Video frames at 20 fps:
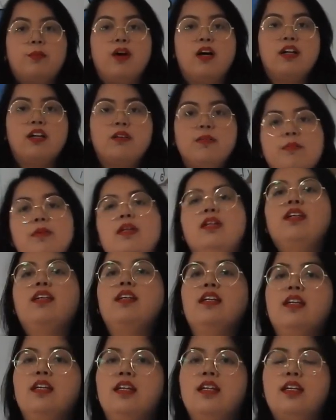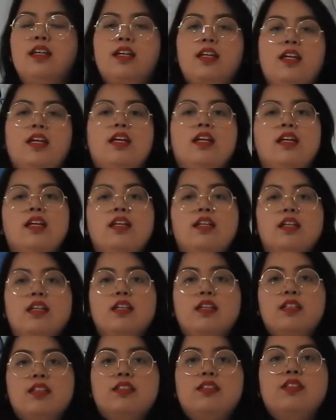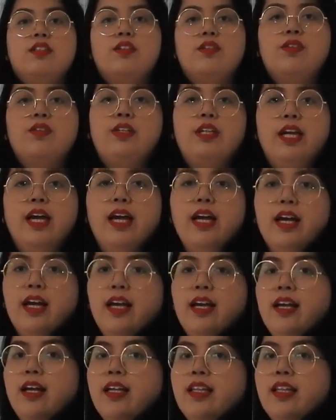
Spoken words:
the bottom. So yeah,